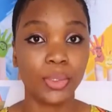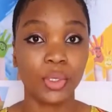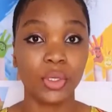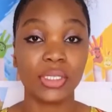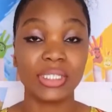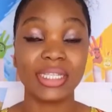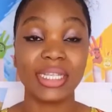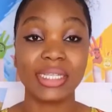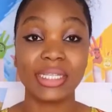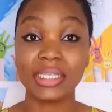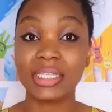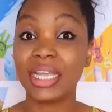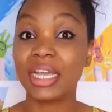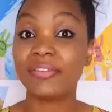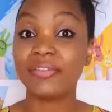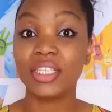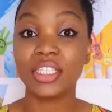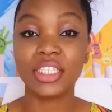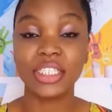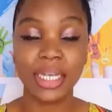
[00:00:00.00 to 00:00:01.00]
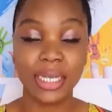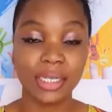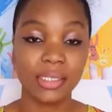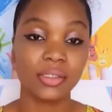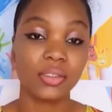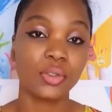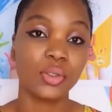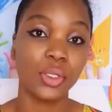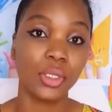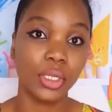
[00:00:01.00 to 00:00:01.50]
because they didn't have the
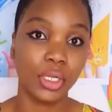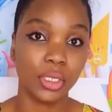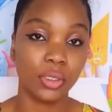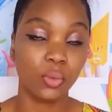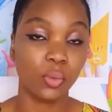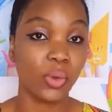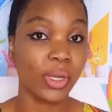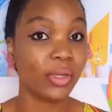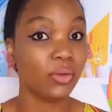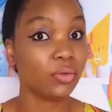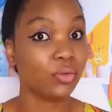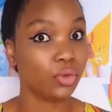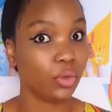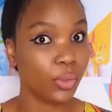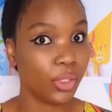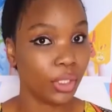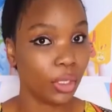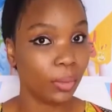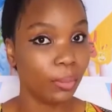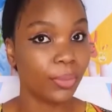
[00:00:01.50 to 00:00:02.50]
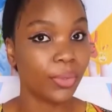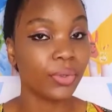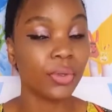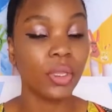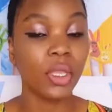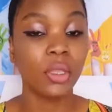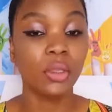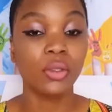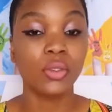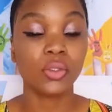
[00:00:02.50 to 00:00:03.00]
chance to learn while growing
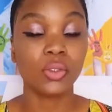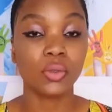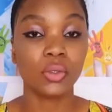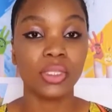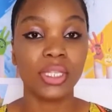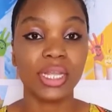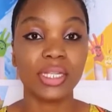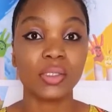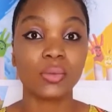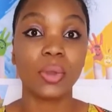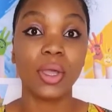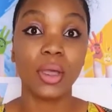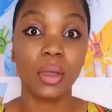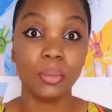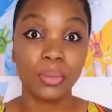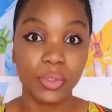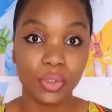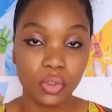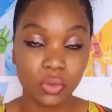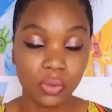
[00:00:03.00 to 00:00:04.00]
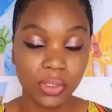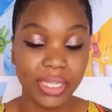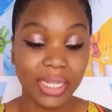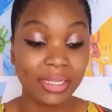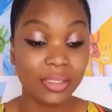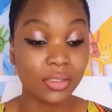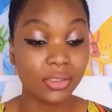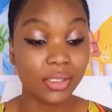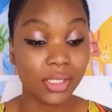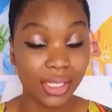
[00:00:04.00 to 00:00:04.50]
up. So that's what I'll be
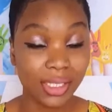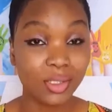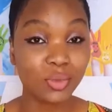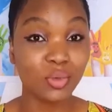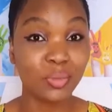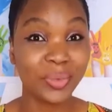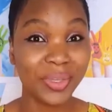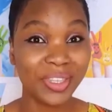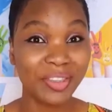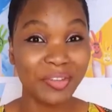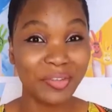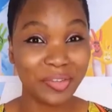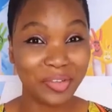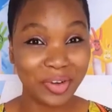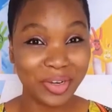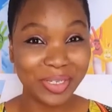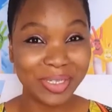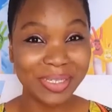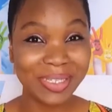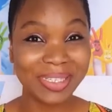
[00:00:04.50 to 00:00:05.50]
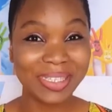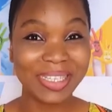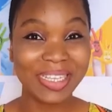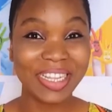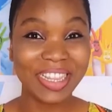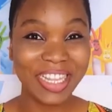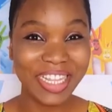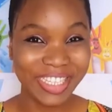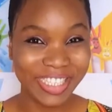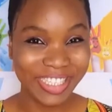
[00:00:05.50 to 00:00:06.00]
doing, and this will be the first
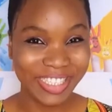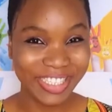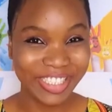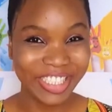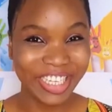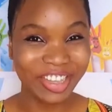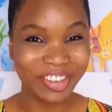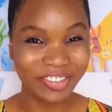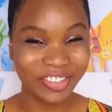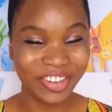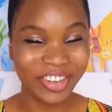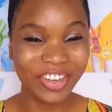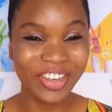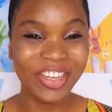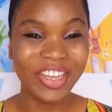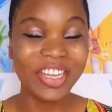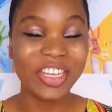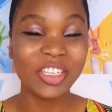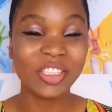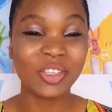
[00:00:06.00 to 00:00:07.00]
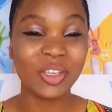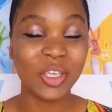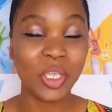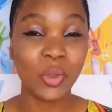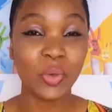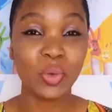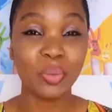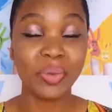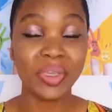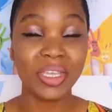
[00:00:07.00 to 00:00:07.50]
lesson ever. So
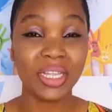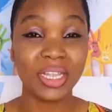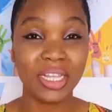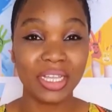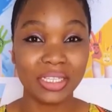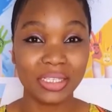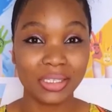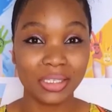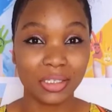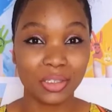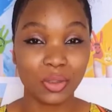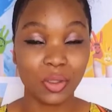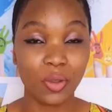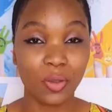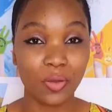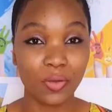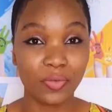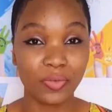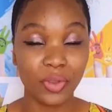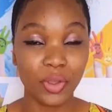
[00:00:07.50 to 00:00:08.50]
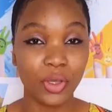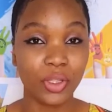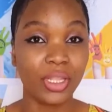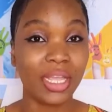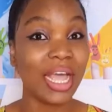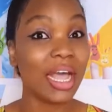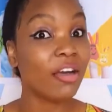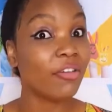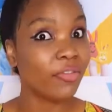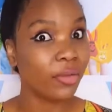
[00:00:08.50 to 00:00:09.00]
it will be a lesson of
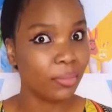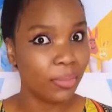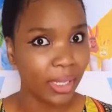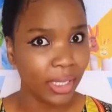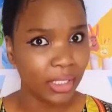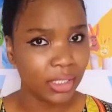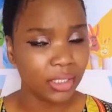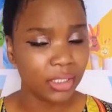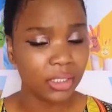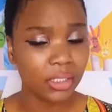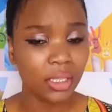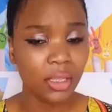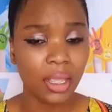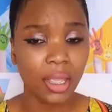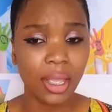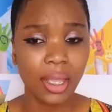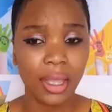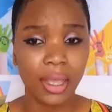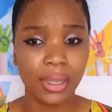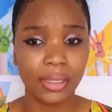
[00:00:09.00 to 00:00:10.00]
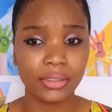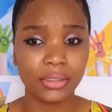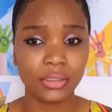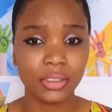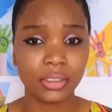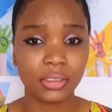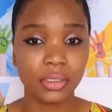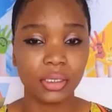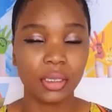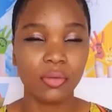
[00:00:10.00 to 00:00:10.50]
the alphabets,
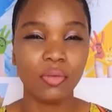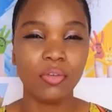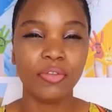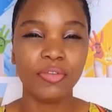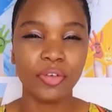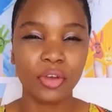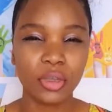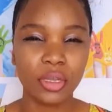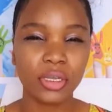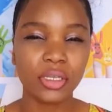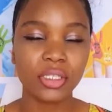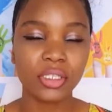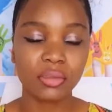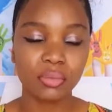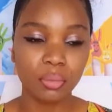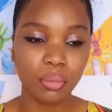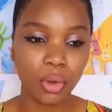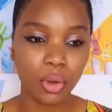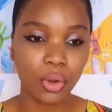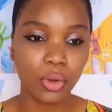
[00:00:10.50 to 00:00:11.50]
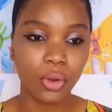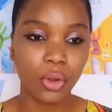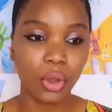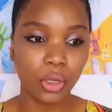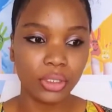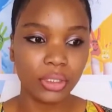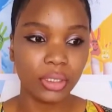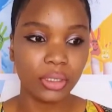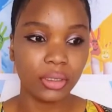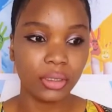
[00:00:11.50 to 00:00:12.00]
and it will focus
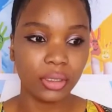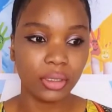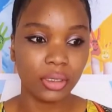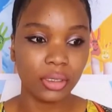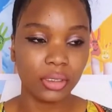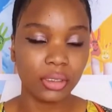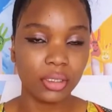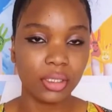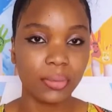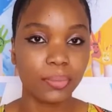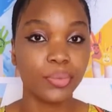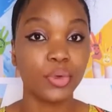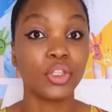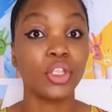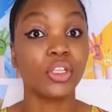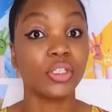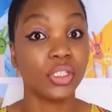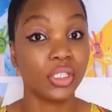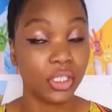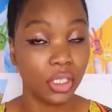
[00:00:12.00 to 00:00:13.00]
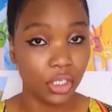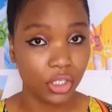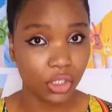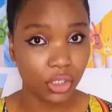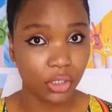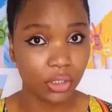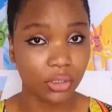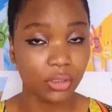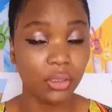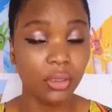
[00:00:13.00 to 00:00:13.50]
more on the
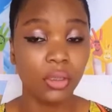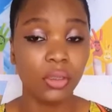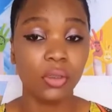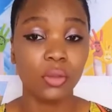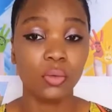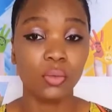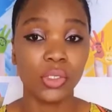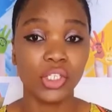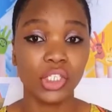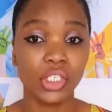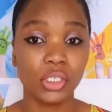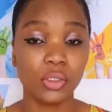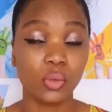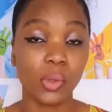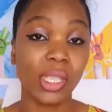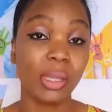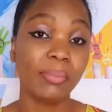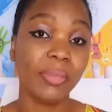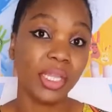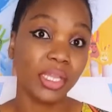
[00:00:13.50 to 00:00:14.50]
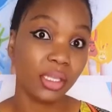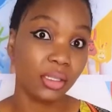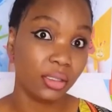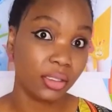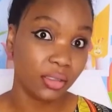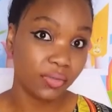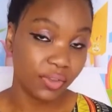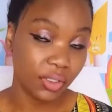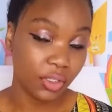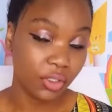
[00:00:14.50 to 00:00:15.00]
pronunciation, which is why I'm
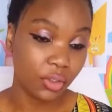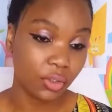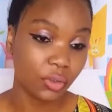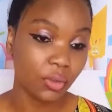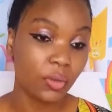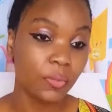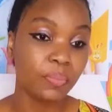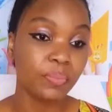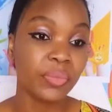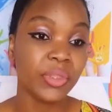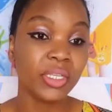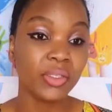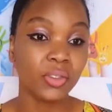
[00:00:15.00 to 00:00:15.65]
making this video,